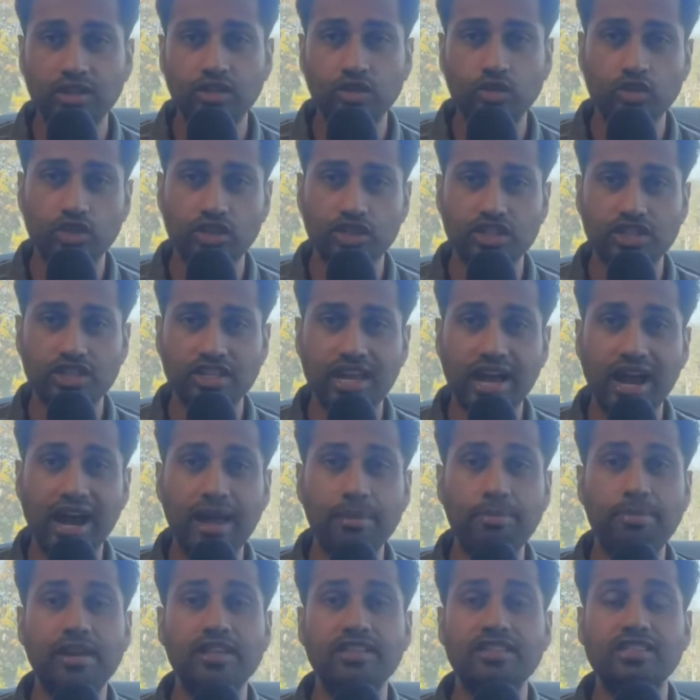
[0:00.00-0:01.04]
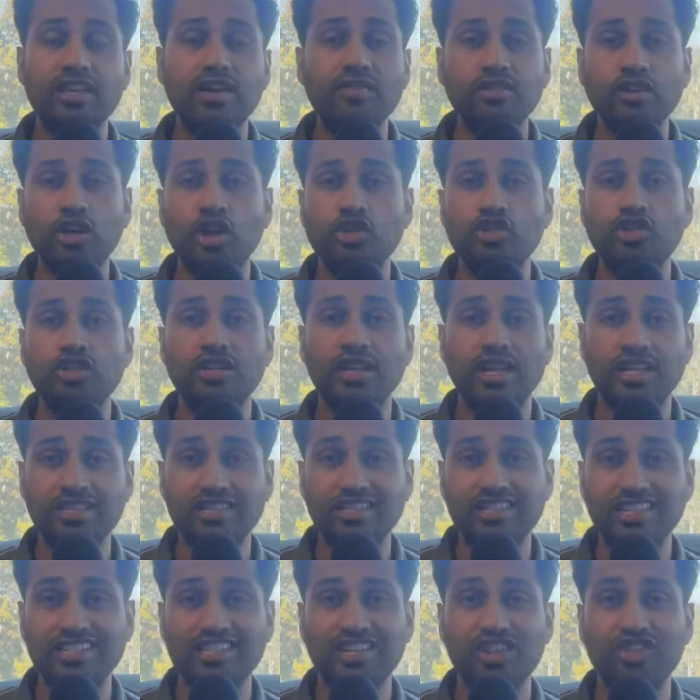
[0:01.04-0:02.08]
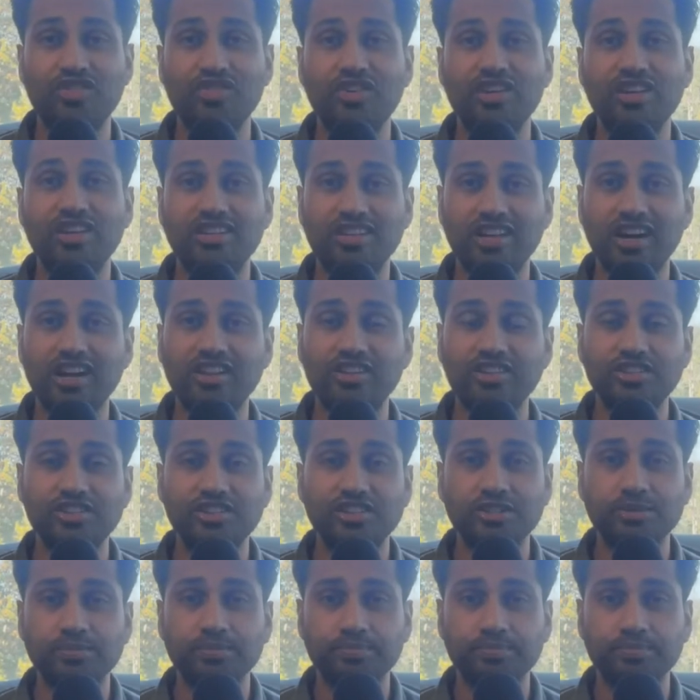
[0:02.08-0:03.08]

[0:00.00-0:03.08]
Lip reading: New Jersey, I paid $763.